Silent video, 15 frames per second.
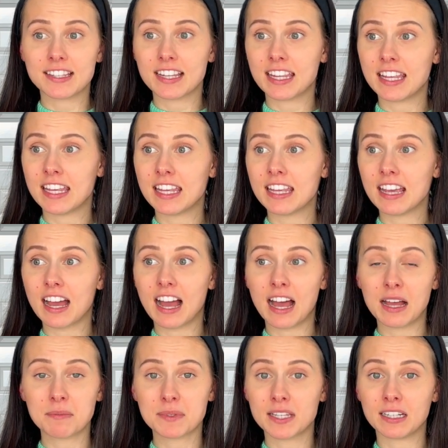He
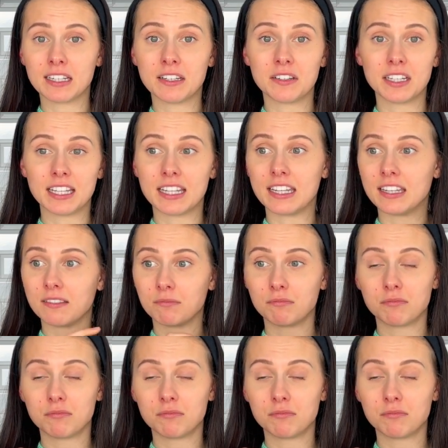absolutely